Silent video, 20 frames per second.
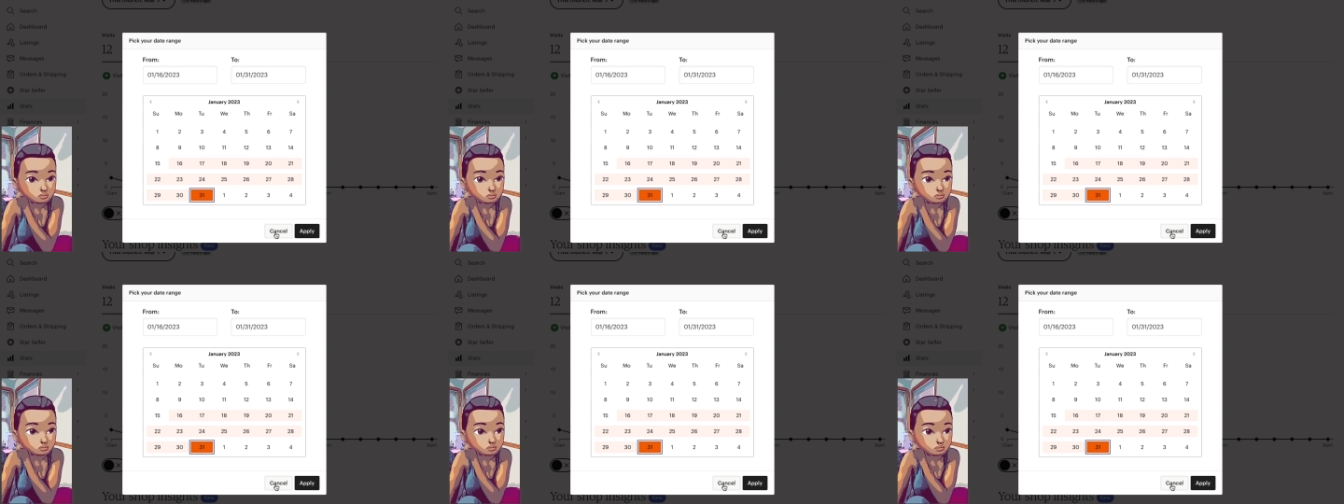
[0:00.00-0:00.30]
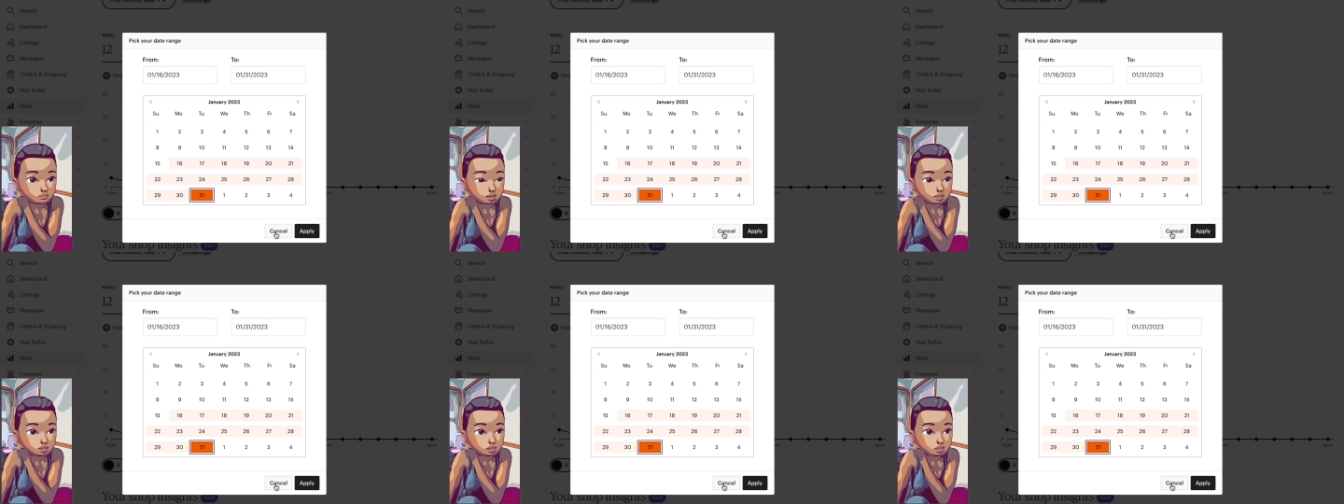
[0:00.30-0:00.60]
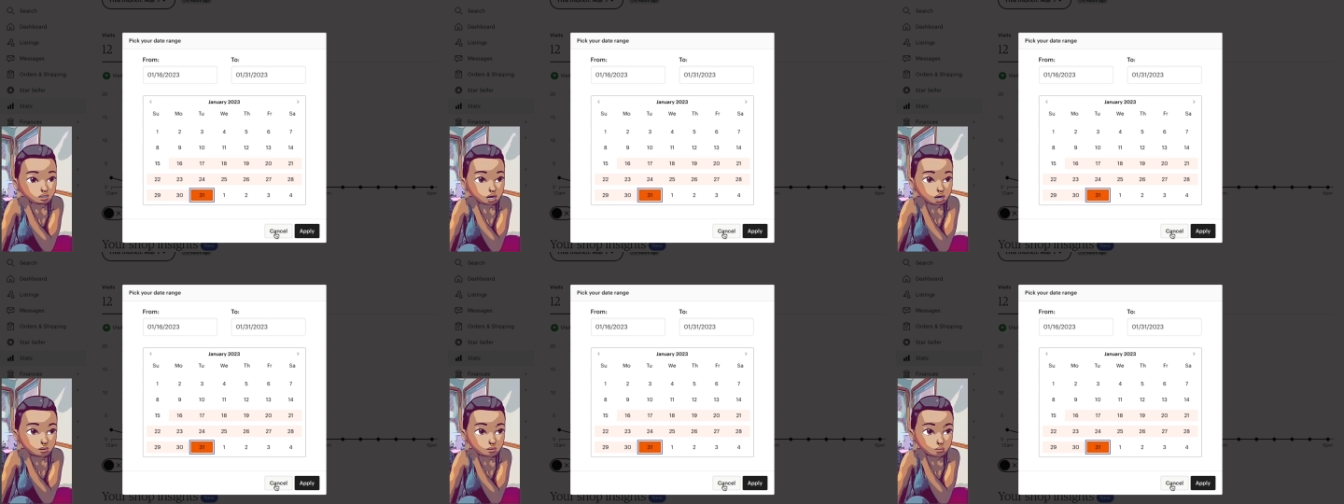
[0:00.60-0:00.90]
my
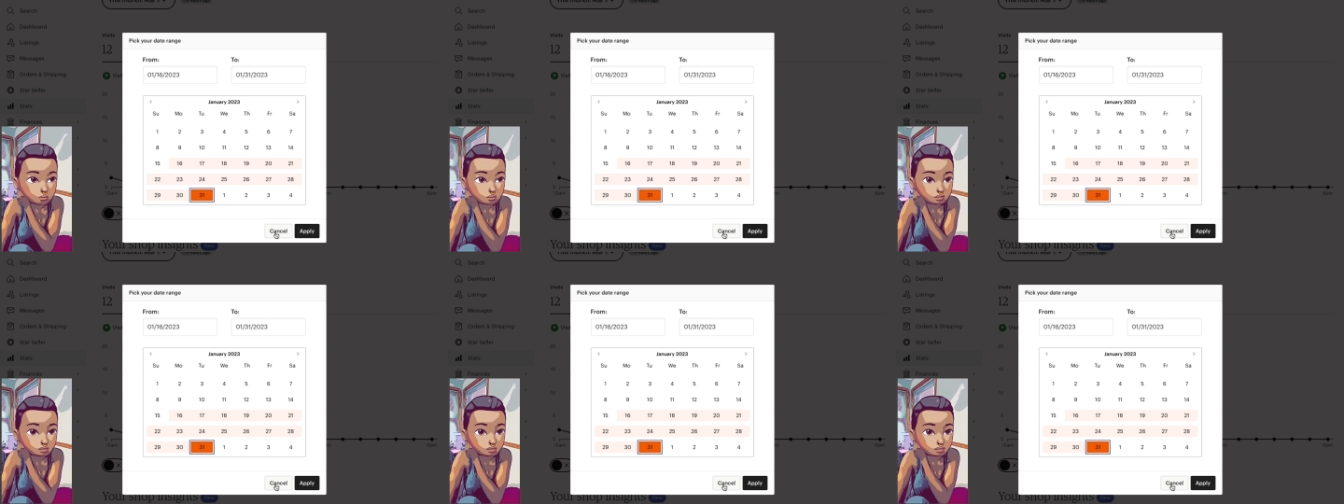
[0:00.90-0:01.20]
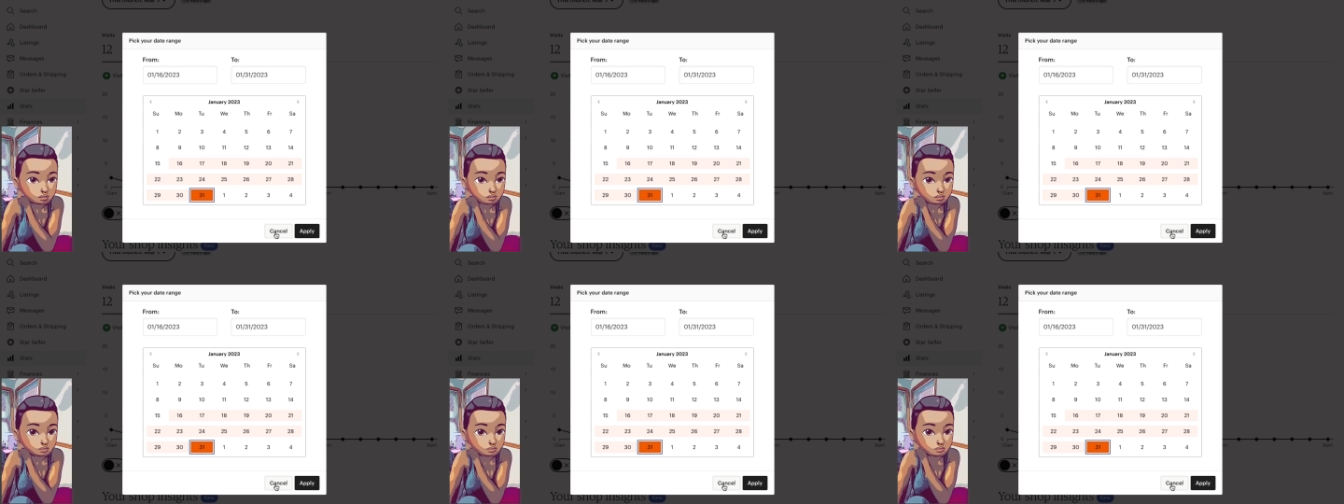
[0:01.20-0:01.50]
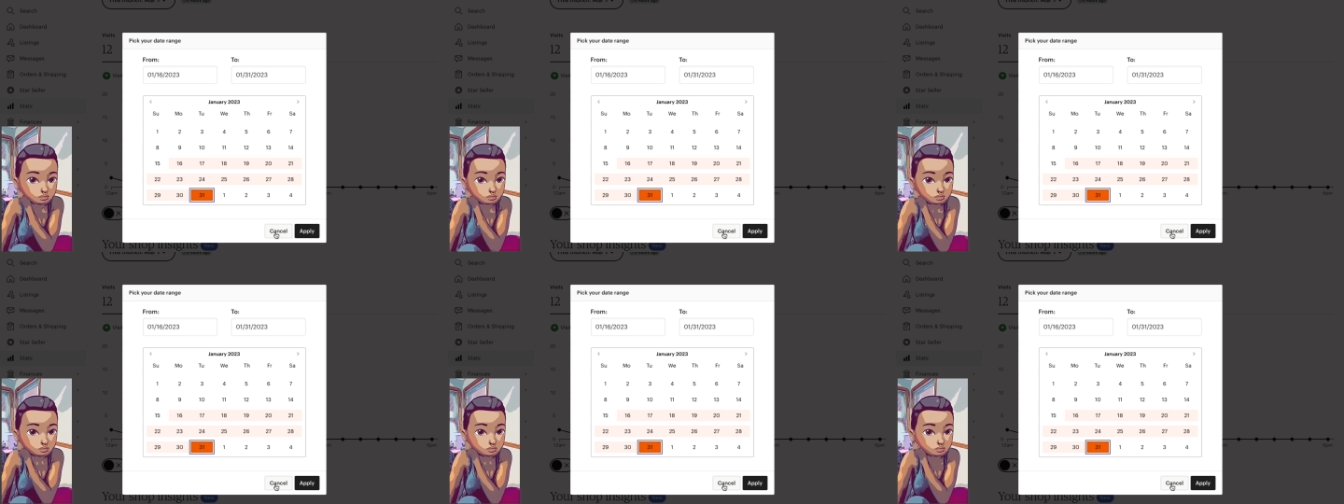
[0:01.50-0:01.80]
shop on
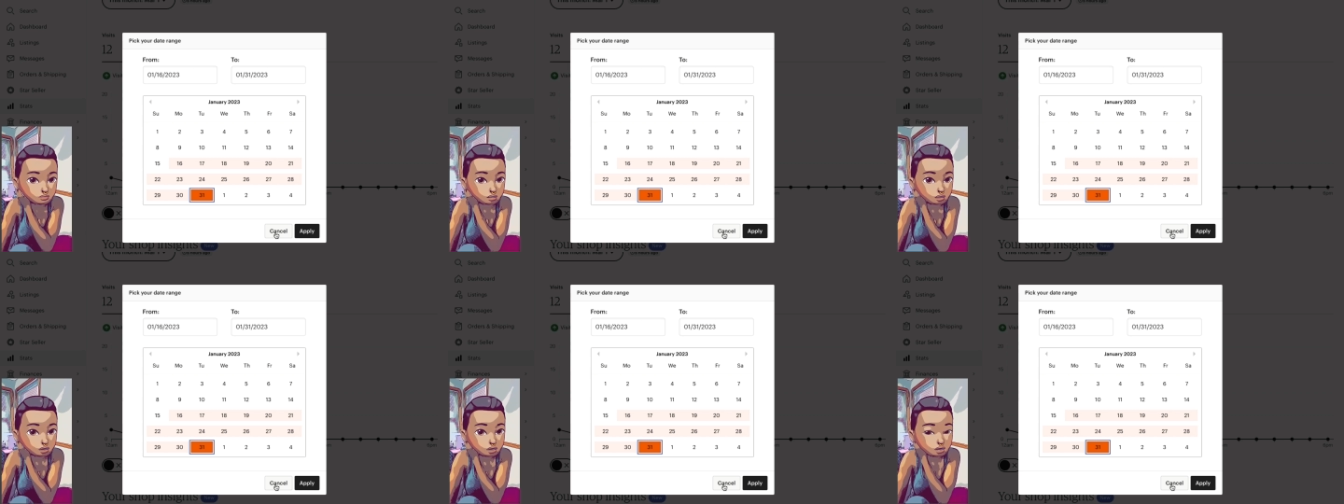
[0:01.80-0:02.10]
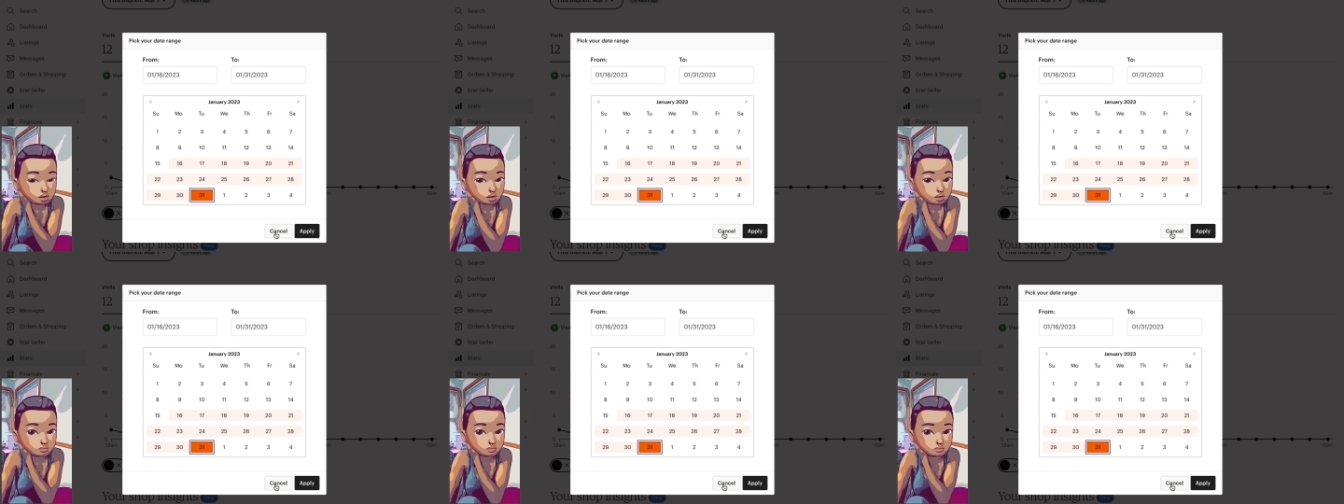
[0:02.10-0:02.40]
this, it